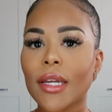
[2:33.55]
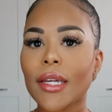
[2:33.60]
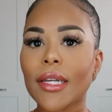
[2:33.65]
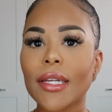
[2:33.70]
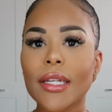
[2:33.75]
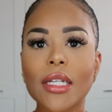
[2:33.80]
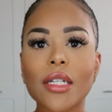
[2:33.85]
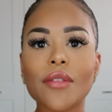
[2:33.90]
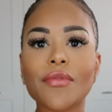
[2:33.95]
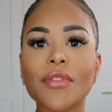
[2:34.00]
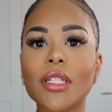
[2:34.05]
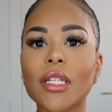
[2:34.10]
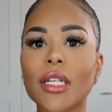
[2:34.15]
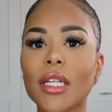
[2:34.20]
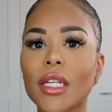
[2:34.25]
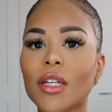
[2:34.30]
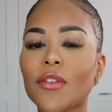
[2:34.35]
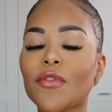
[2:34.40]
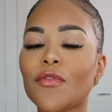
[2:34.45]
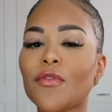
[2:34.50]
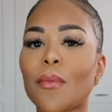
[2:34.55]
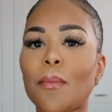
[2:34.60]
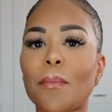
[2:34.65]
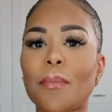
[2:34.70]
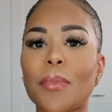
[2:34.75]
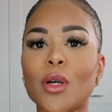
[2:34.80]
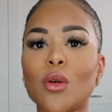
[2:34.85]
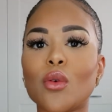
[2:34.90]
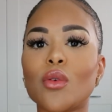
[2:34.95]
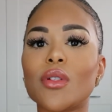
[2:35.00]
Even if
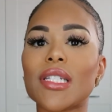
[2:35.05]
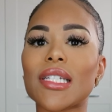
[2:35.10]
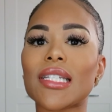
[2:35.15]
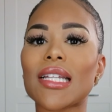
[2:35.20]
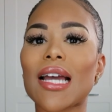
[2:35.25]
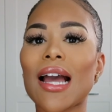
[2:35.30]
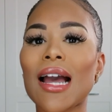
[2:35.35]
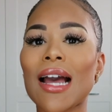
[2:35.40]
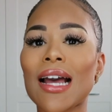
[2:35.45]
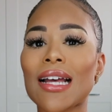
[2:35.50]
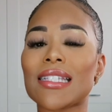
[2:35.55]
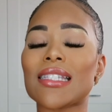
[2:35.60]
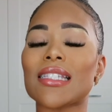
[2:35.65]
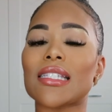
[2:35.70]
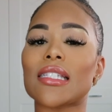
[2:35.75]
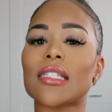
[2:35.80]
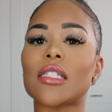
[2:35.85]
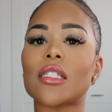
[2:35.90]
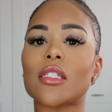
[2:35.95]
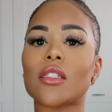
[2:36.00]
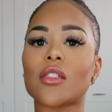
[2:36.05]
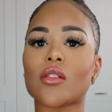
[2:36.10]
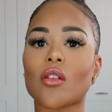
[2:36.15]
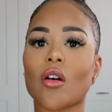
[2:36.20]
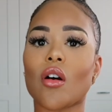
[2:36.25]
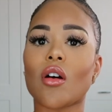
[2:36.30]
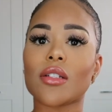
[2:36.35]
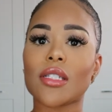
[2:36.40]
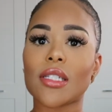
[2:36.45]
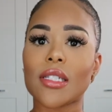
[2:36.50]
building hasn't
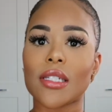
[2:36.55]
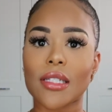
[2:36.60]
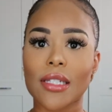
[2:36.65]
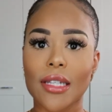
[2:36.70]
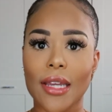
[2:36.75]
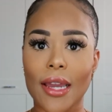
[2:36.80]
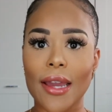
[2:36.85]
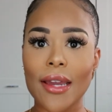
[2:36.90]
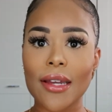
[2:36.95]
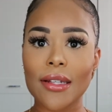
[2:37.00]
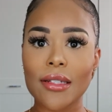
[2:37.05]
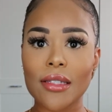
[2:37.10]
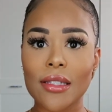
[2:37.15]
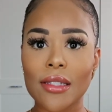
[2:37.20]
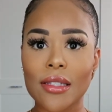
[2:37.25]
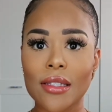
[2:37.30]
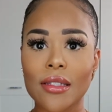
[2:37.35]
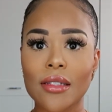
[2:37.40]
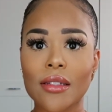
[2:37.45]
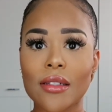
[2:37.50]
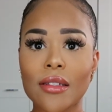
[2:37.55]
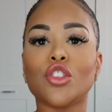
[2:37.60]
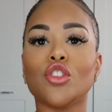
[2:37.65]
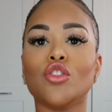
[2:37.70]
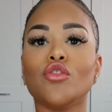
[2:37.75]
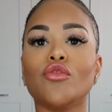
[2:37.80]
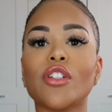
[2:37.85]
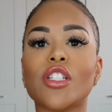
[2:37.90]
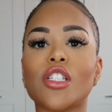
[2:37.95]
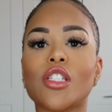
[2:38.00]
started yet,
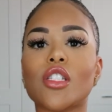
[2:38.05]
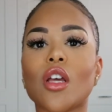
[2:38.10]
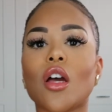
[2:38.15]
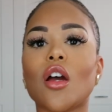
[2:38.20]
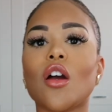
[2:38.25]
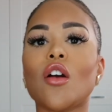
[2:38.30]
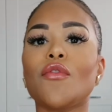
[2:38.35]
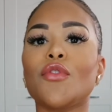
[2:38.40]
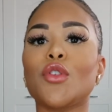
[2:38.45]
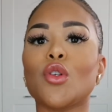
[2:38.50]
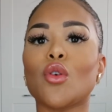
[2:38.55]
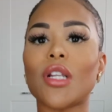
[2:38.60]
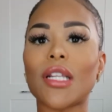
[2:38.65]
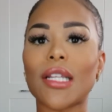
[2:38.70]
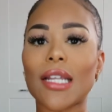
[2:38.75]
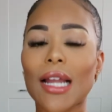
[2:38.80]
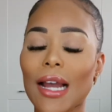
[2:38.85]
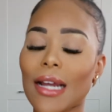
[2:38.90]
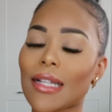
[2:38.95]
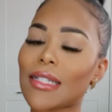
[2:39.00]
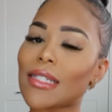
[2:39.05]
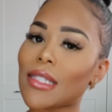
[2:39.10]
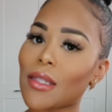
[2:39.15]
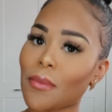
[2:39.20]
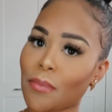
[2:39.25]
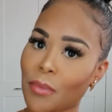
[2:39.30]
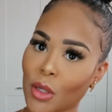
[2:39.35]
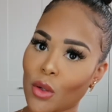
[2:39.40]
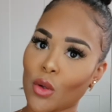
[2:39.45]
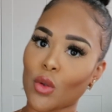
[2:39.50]
you reserve your land to
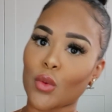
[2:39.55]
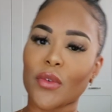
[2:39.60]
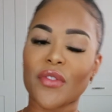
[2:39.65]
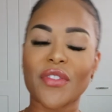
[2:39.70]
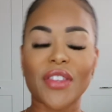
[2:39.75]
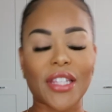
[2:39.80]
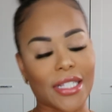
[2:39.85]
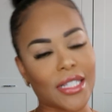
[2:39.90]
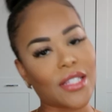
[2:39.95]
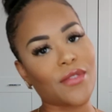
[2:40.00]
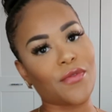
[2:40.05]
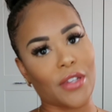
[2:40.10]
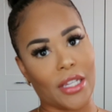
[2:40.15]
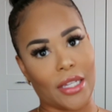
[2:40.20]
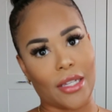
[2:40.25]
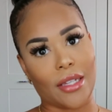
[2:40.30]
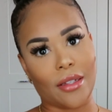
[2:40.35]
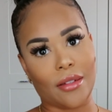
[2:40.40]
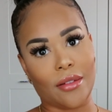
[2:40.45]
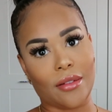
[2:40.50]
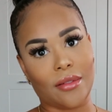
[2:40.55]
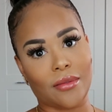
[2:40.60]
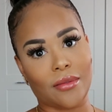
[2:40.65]
build with this fee.